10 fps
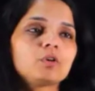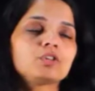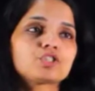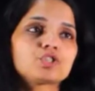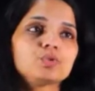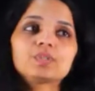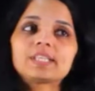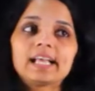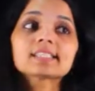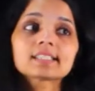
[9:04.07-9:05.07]
to choose
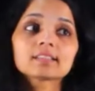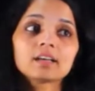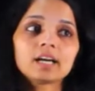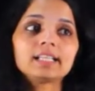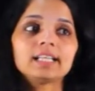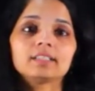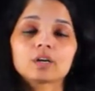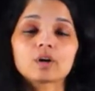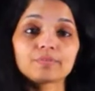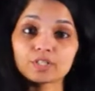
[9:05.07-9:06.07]
x. I need the
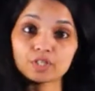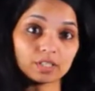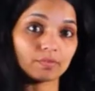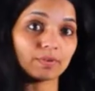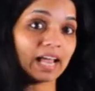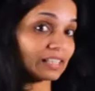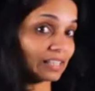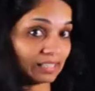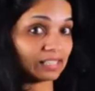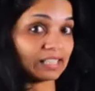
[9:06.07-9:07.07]
coefficients of x,
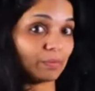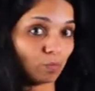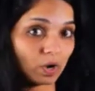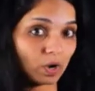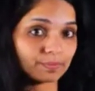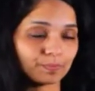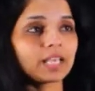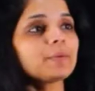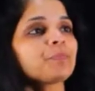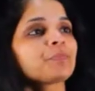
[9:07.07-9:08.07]
the same one.
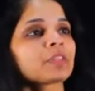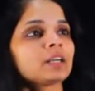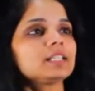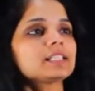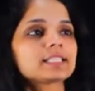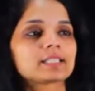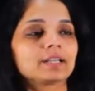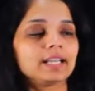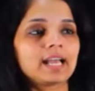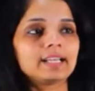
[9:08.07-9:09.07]
Okay, this is
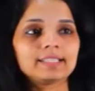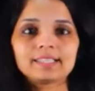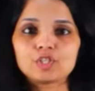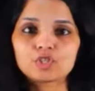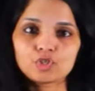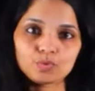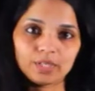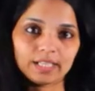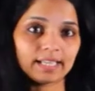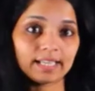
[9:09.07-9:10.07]
3 and this is 2
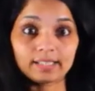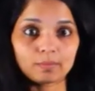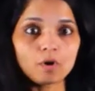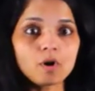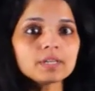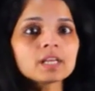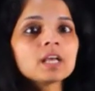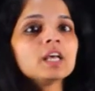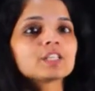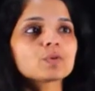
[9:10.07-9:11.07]
in here at the moment.
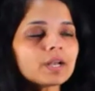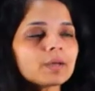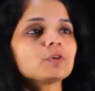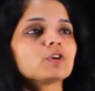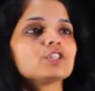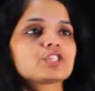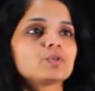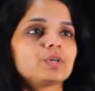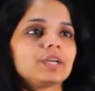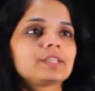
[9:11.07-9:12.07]
So what I'm going to do
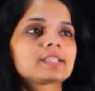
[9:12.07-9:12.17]
is,